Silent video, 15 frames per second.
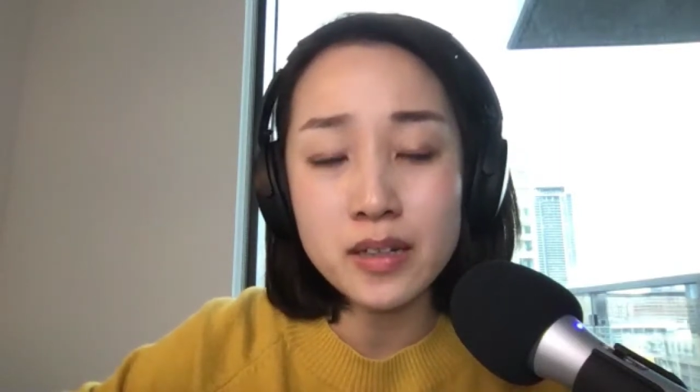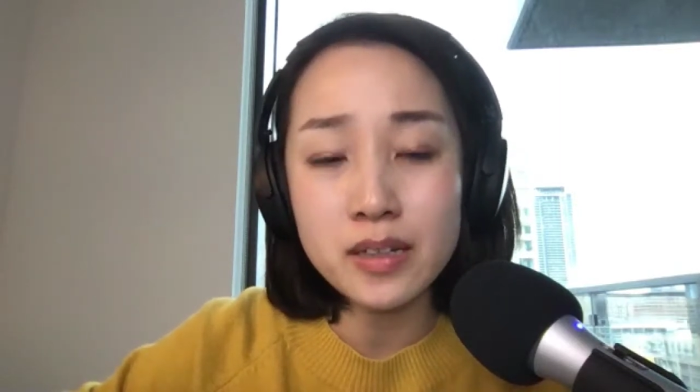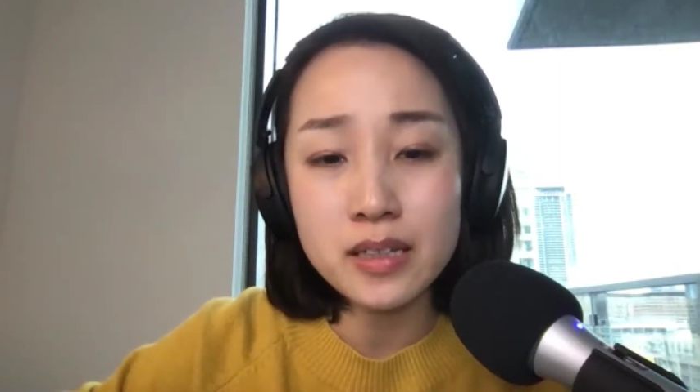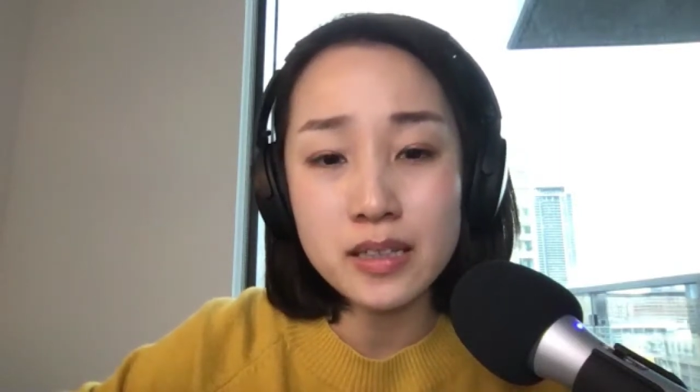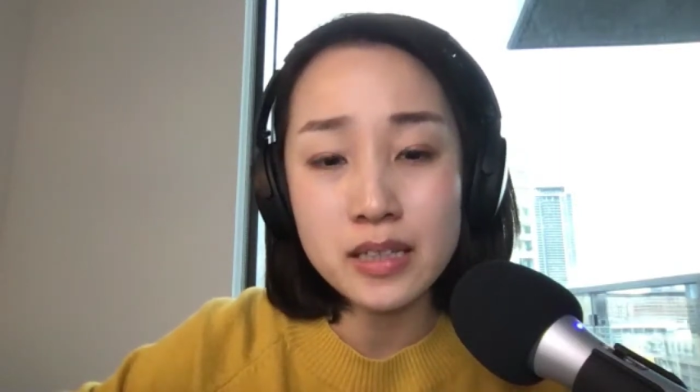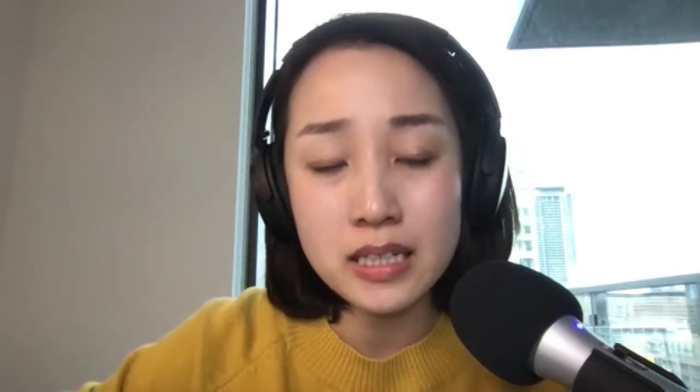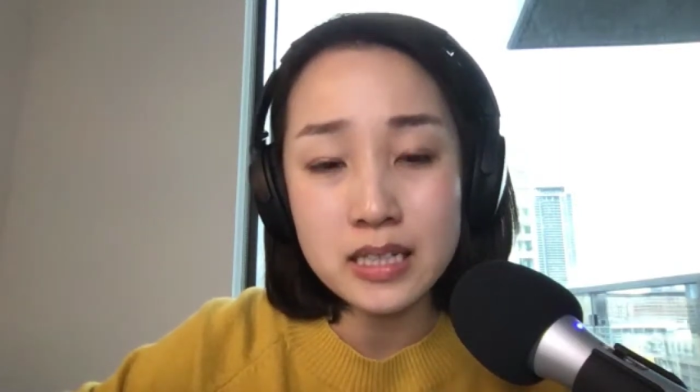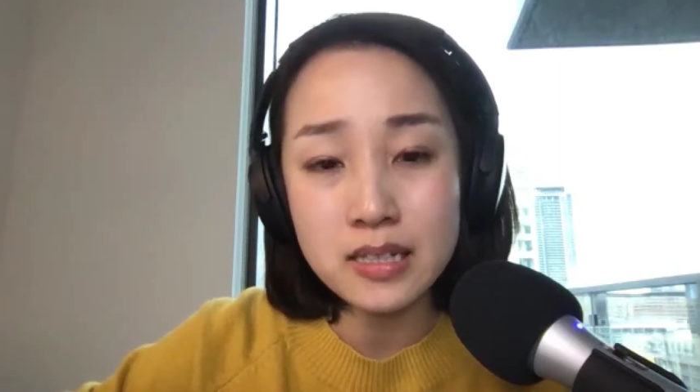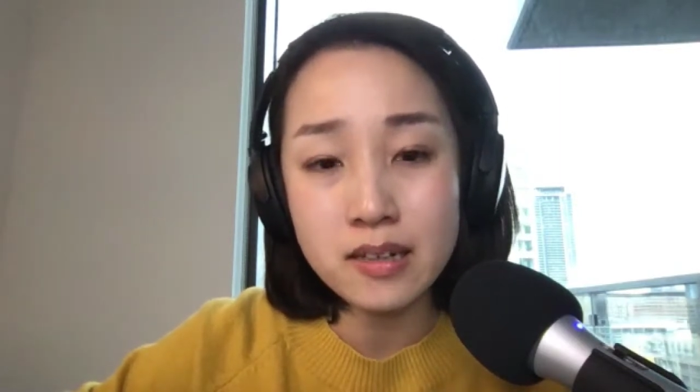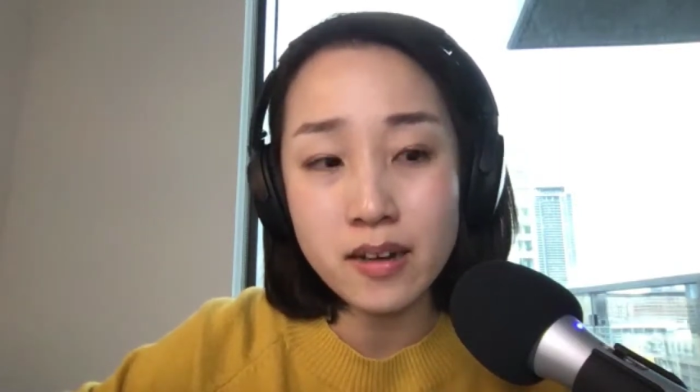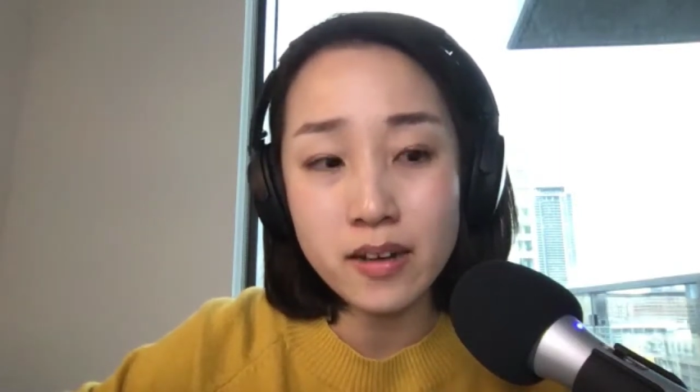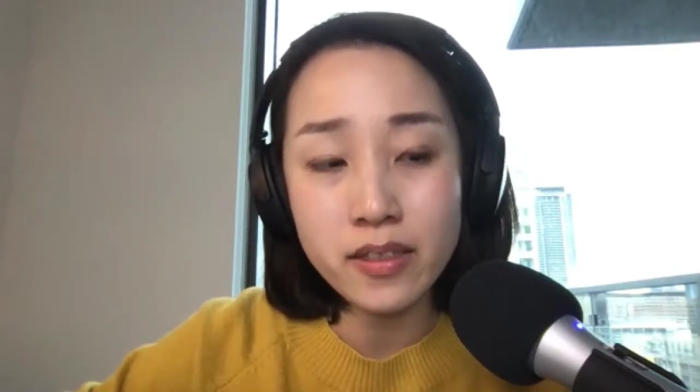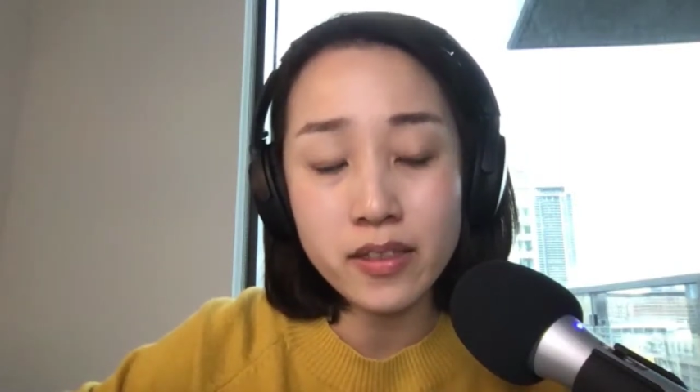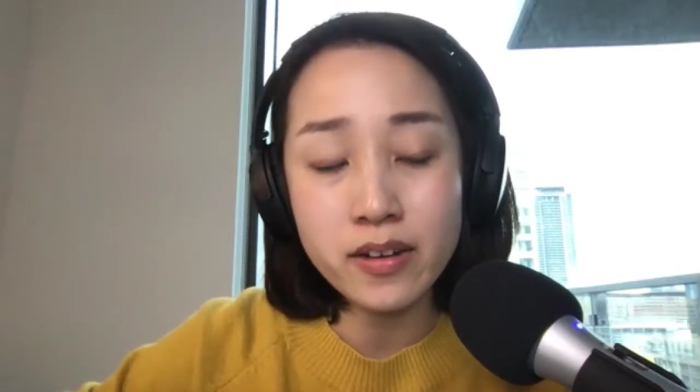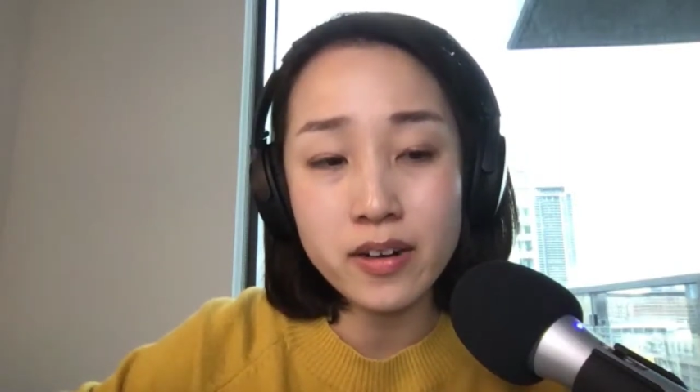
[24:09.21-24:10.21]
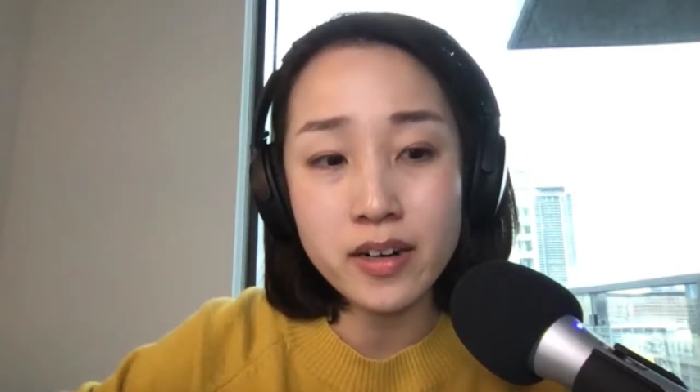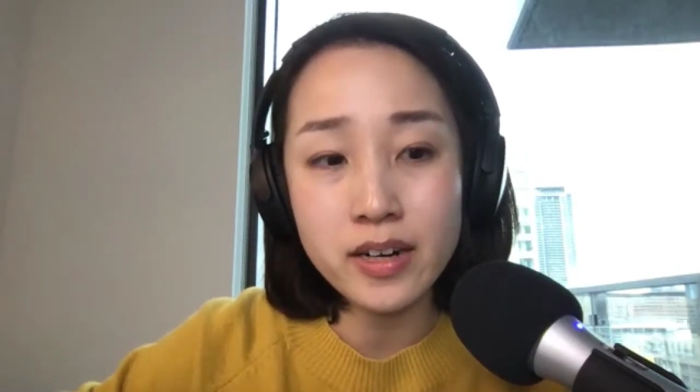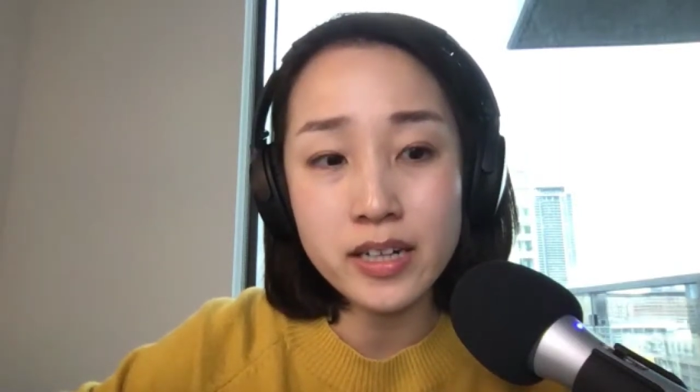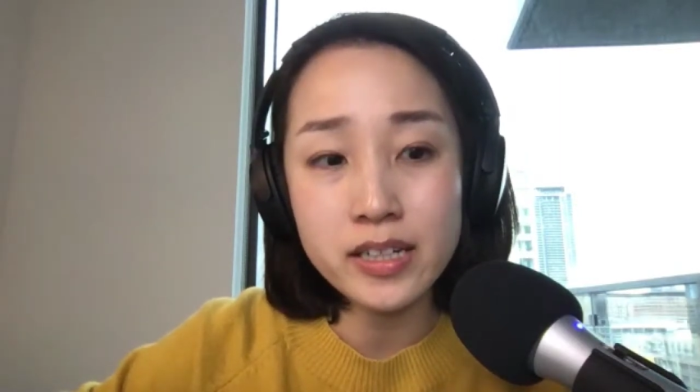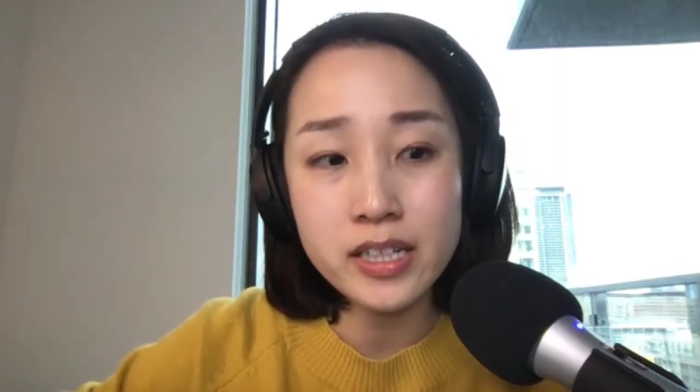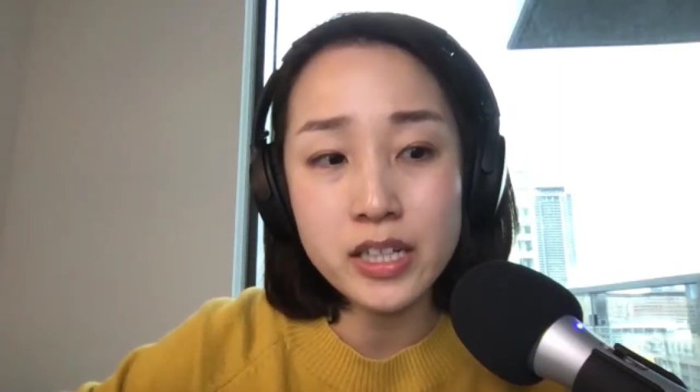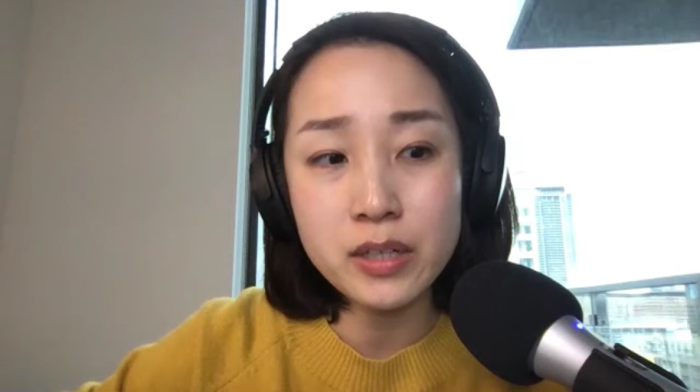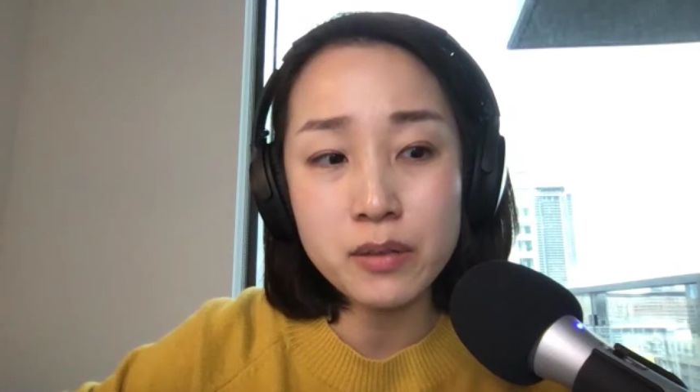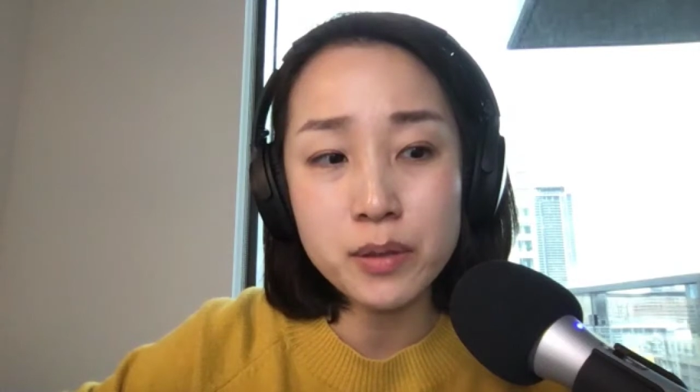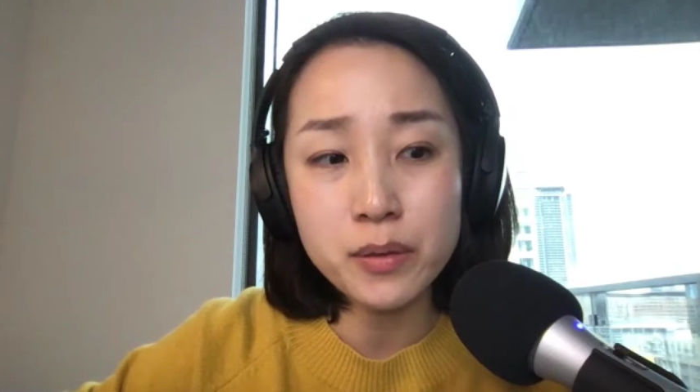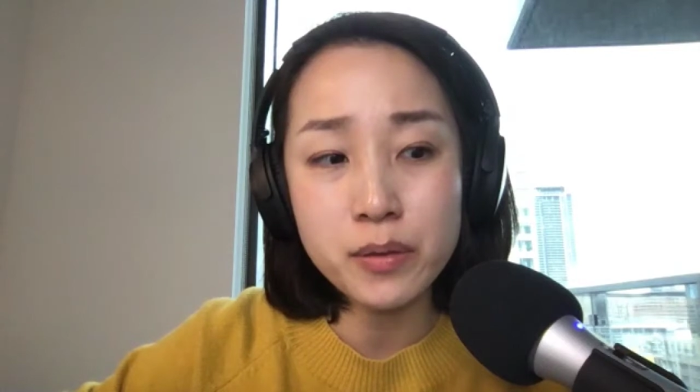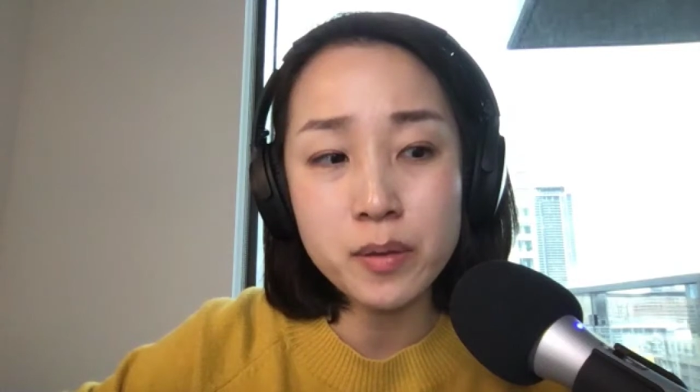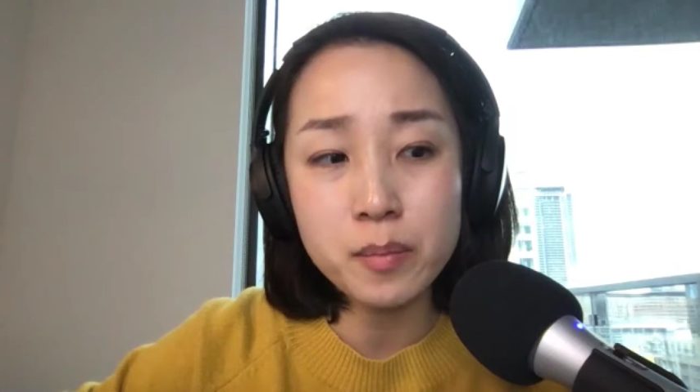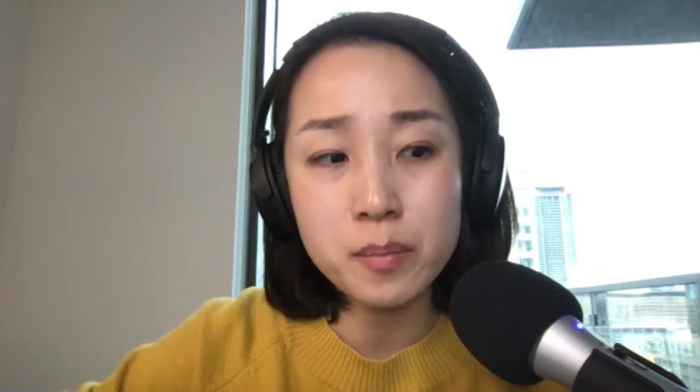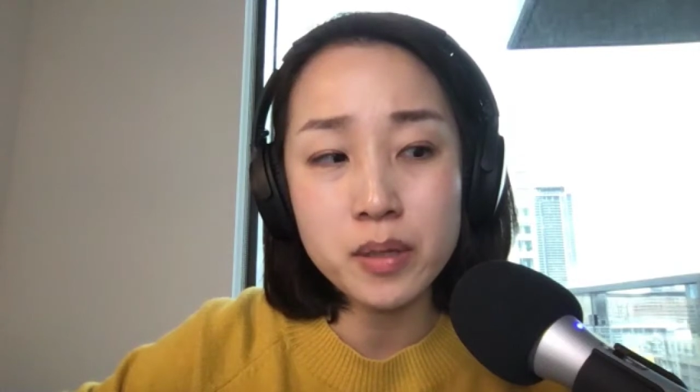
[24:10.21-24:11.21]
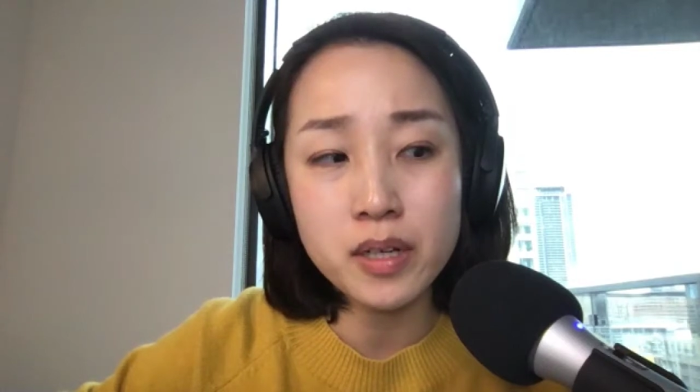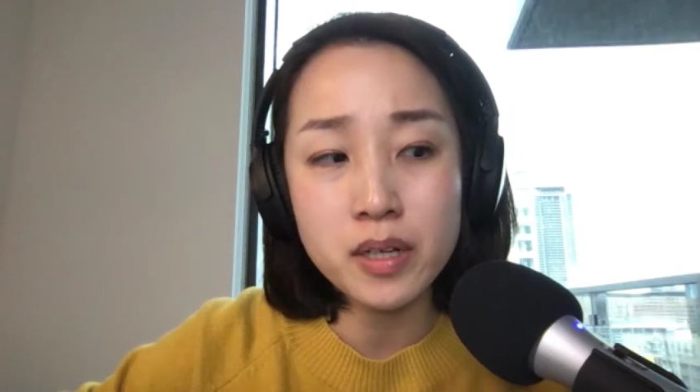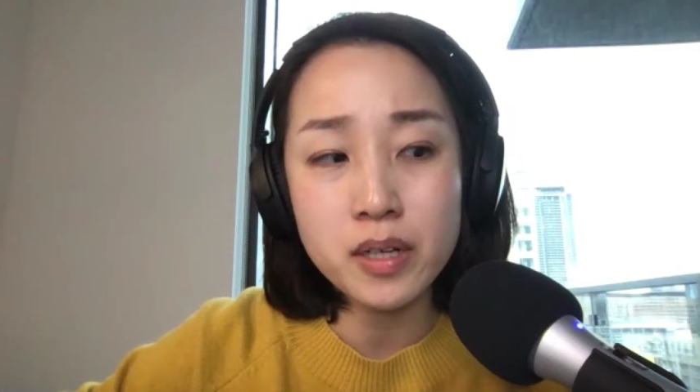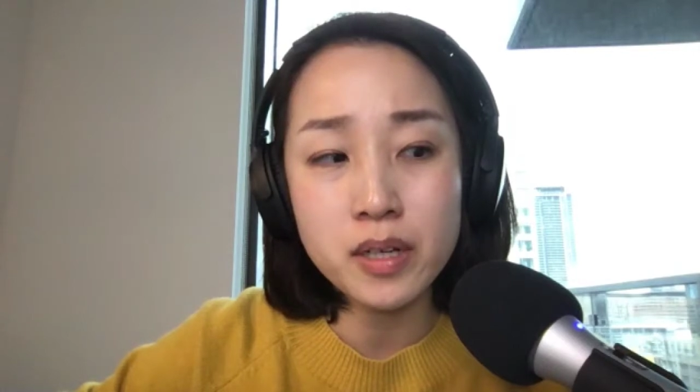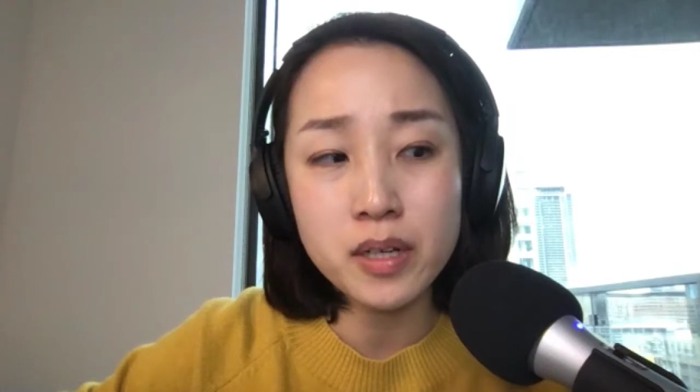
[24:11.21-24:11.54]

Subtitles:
he's the author, and he wrote the book